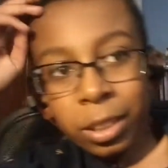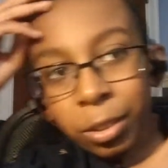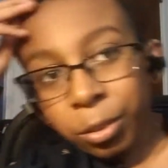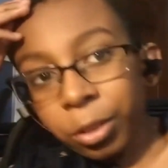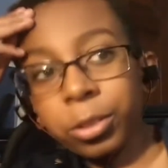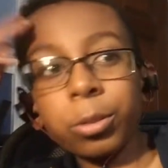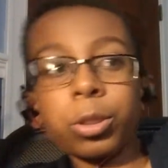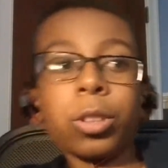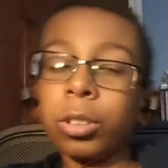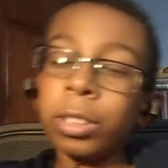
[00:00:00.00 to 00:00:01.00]
Oh, and also it
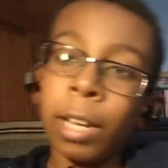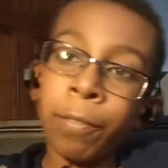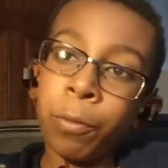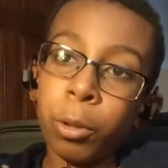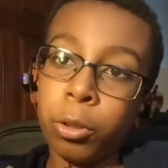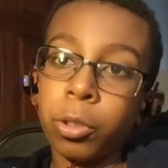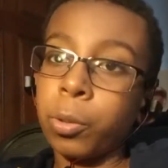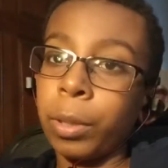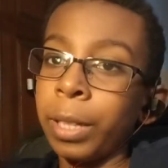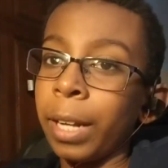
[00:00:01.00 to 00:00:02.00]
starts at
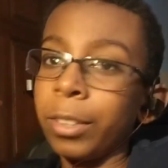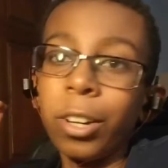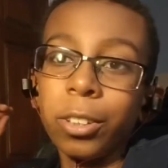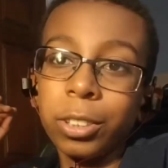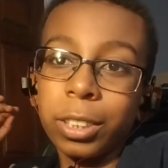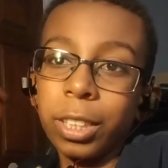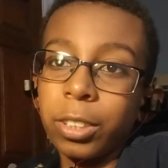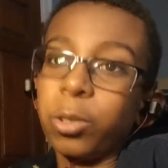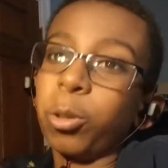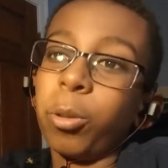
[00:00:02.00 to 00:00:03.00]
$429 in
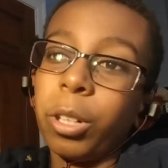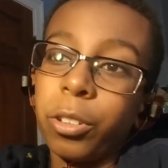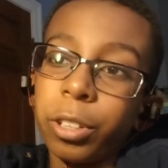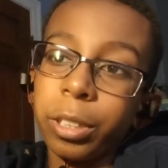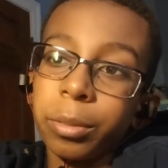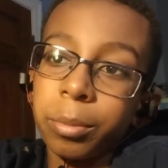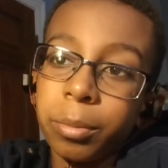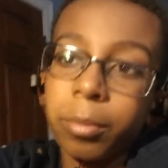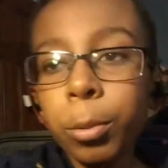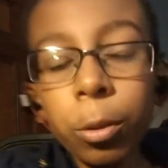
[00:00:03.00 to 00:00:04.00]
case you were wondering.
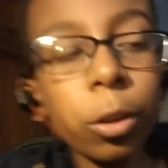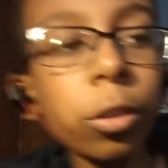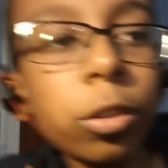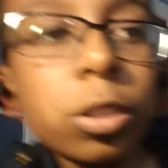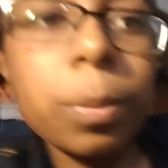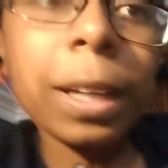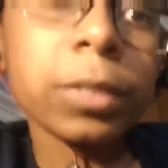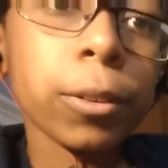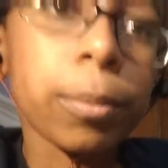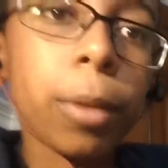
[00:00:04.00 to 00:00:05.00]
What are the specs
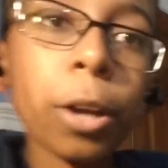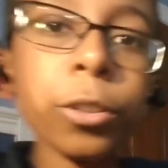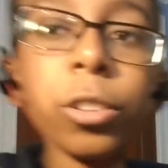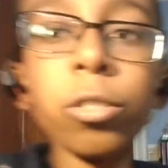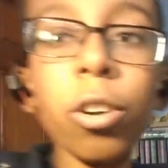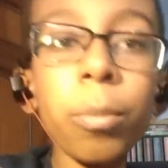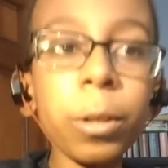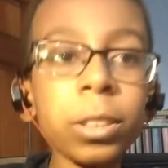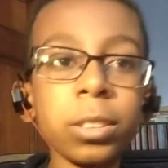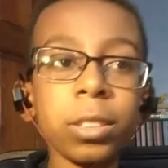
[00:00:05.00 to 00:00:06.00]
for modern
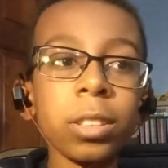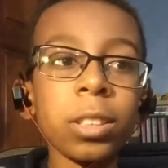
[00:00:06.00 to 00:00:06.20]
Chromebooks?